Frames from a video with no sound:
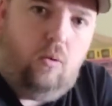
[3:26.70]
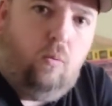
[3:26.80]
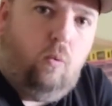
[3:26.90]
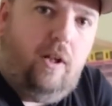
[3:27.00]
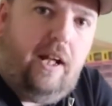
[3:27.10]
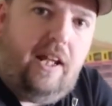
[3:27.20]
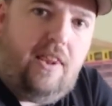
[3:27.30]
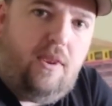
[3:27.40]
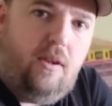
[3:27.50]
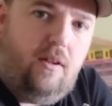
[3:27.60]

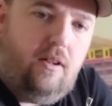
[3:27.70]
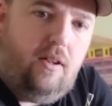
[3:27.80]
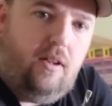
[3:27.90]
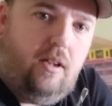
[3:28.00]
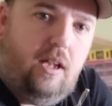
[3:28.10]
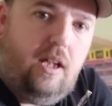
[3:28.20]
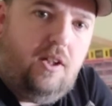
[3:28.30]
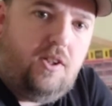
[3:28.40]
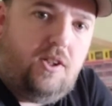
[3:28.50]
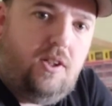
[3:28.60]
1/8
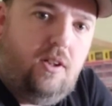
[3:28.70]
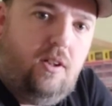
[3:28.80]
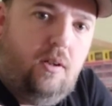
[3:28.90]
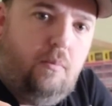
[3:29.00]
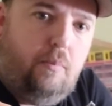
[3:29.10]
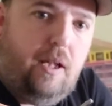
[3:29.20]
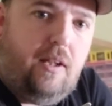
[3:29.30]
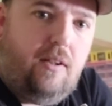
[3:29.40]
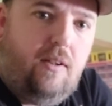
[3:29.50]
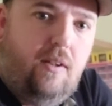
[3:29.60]
inch bit.